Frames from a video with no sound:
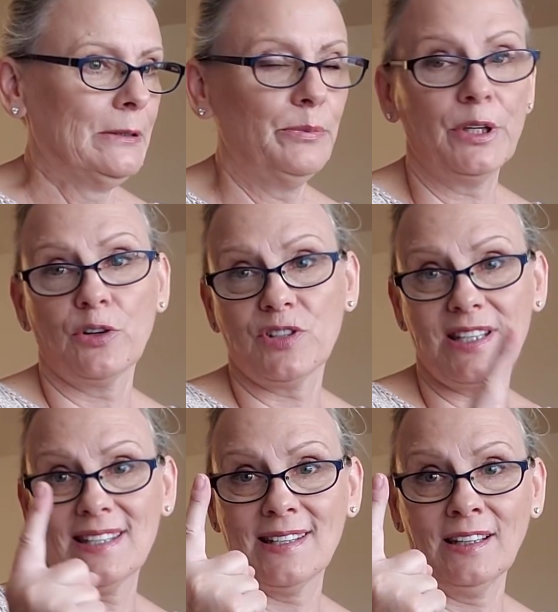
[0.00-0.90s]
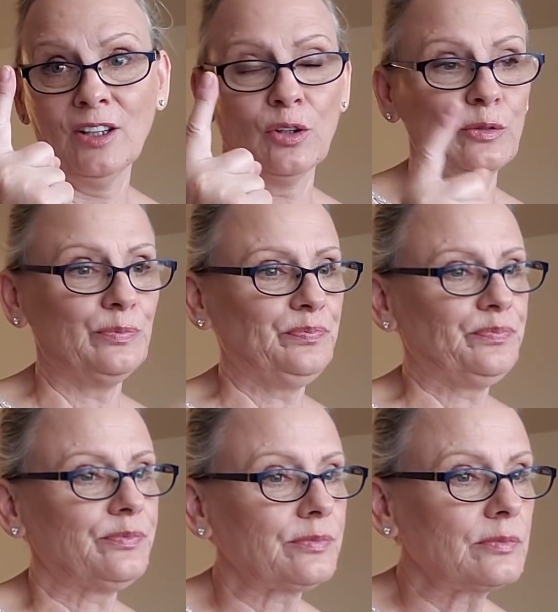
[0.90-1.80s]
because it's single.
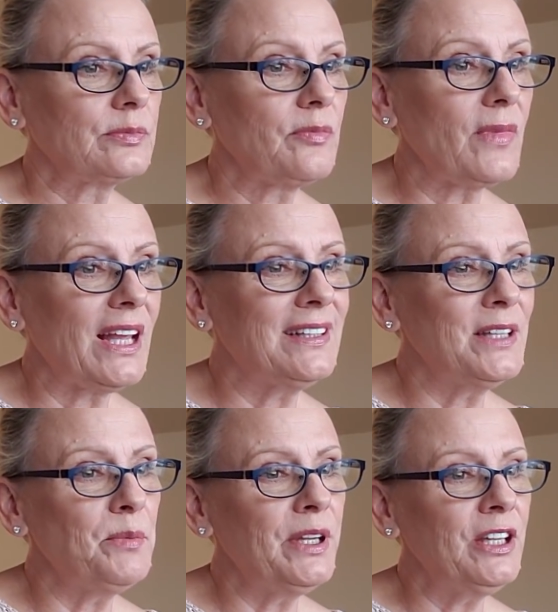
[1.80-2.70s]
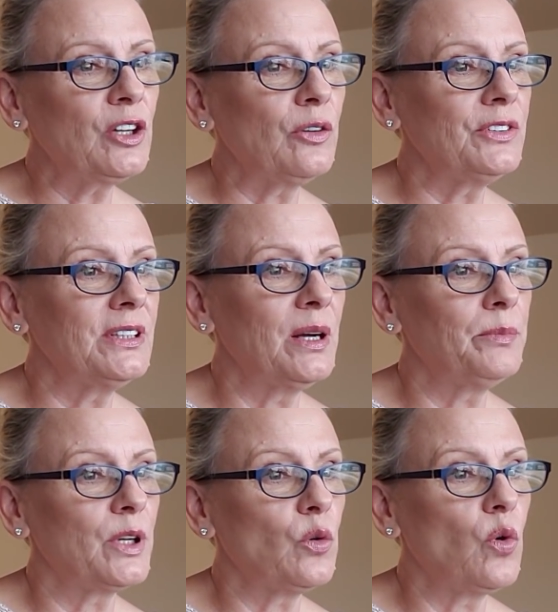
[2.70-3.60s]
The meaning of the
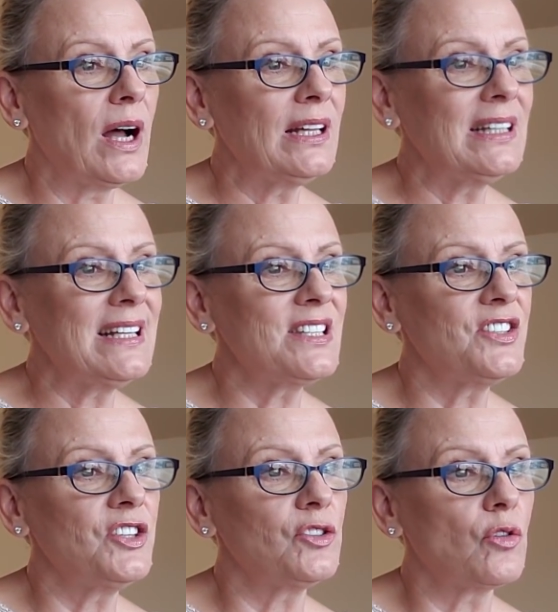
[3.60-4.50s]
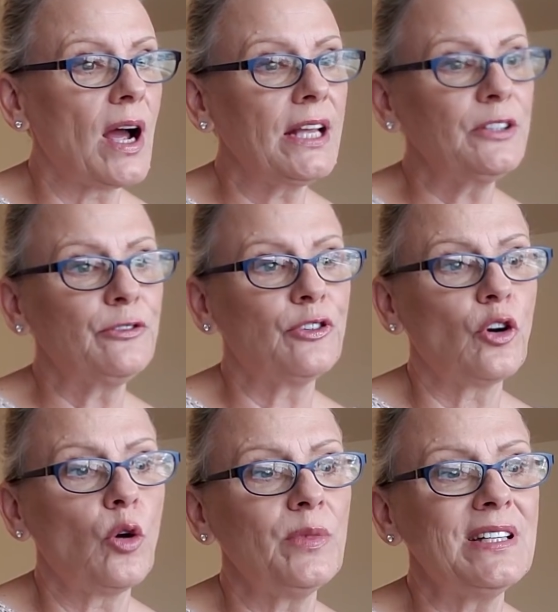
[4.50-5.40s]
number one is derived
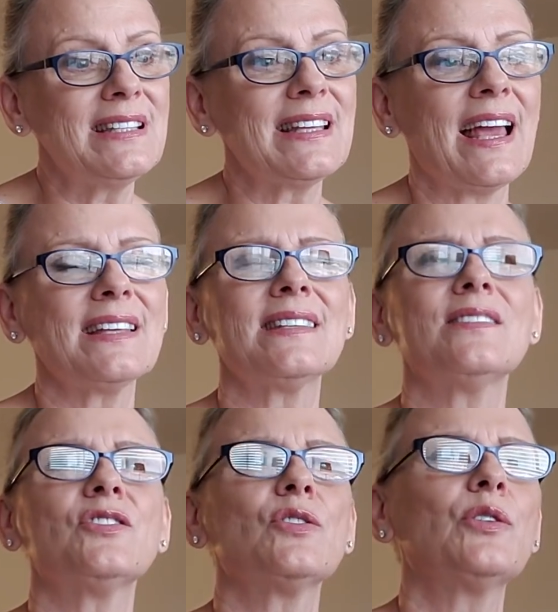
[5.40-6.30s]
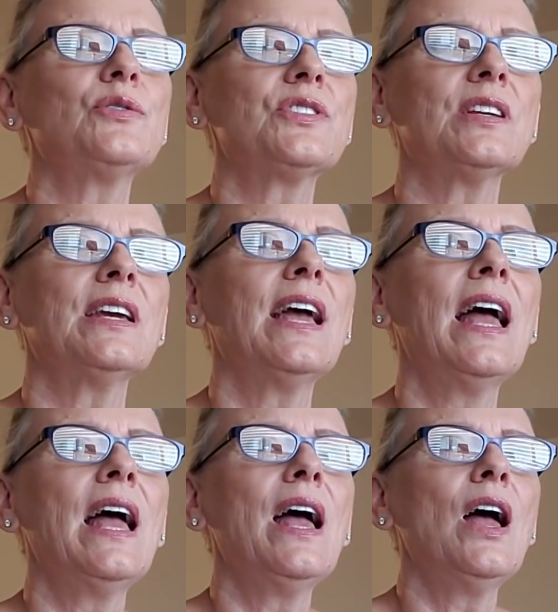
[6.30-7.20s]
from its essence. So you see,
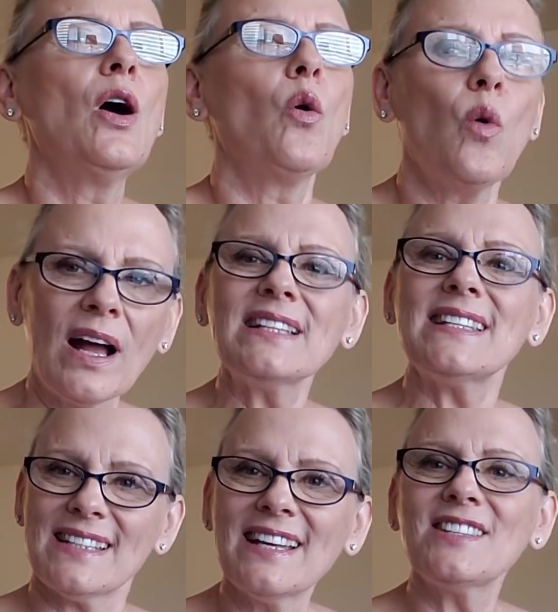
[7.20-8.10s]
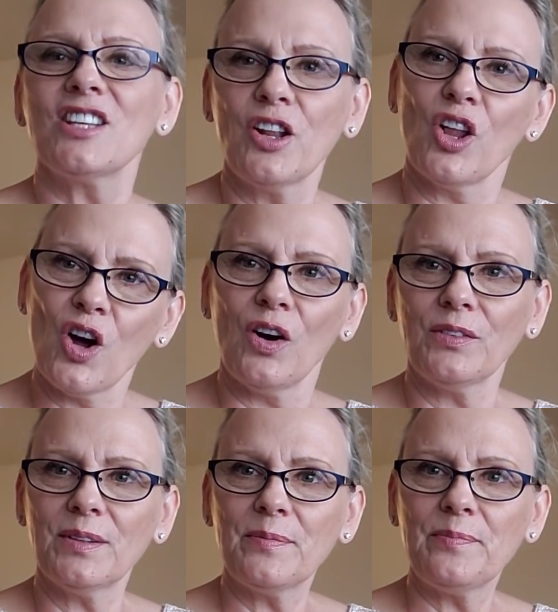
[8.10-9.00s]
one stands
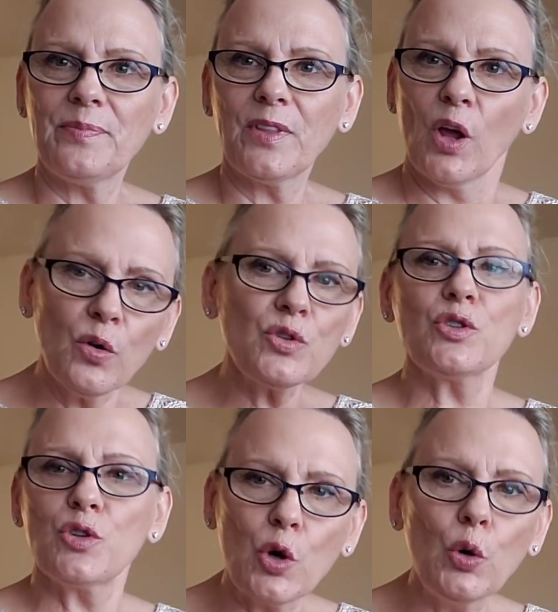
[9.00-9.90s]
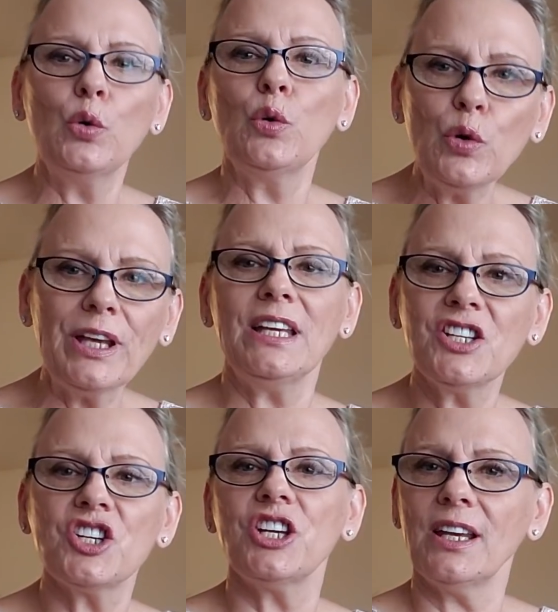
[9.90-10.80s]
alone, knows who
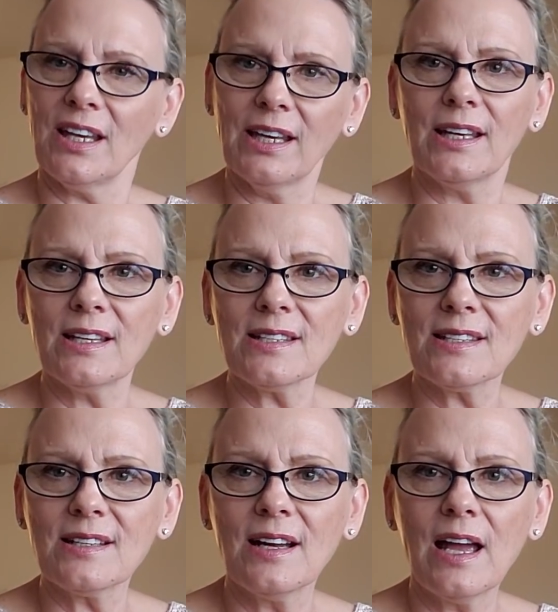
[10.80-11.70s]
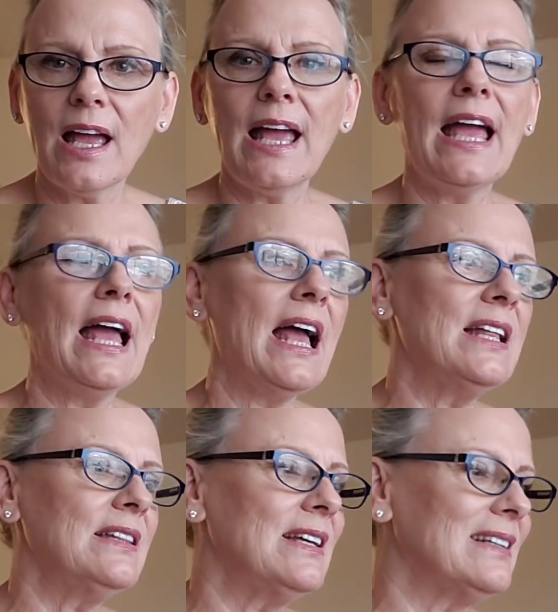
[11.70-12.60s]
he, she is,
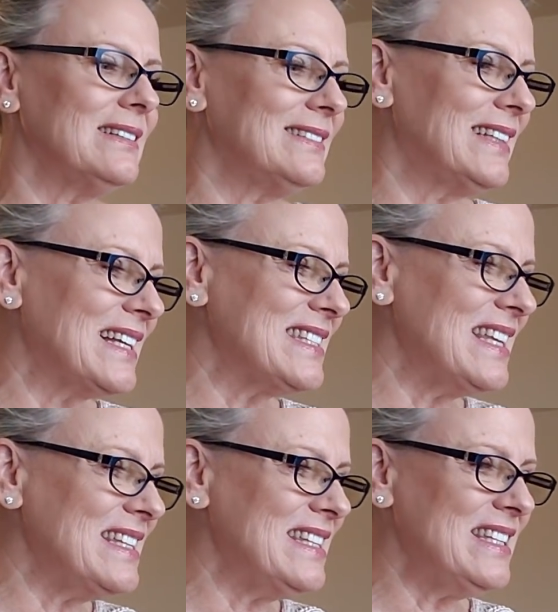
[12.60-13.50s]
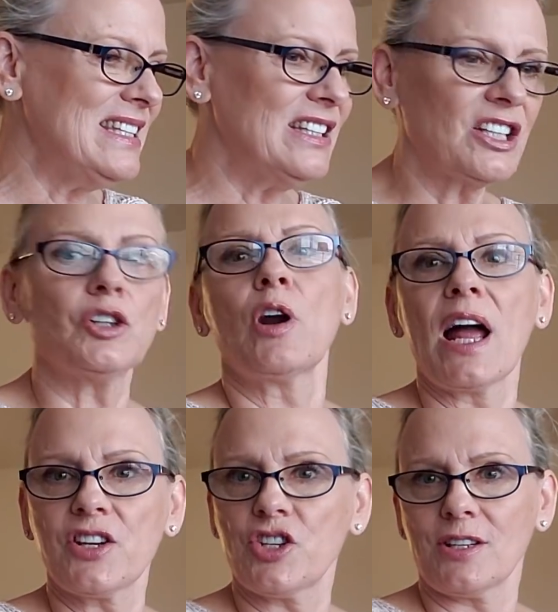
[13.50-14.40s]
and doesn't need
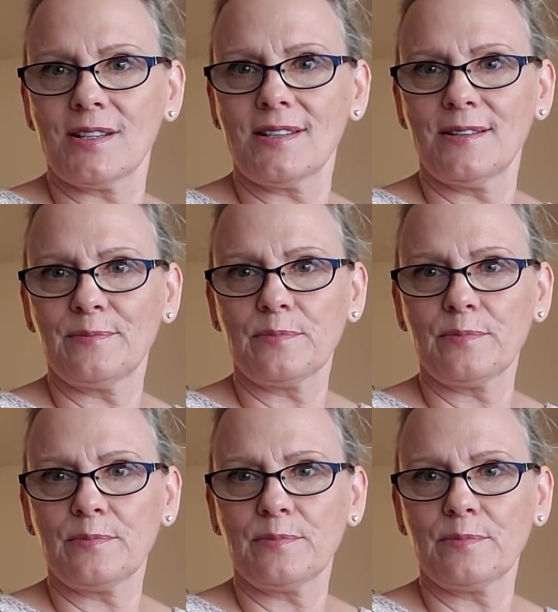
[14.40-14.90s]
crutches.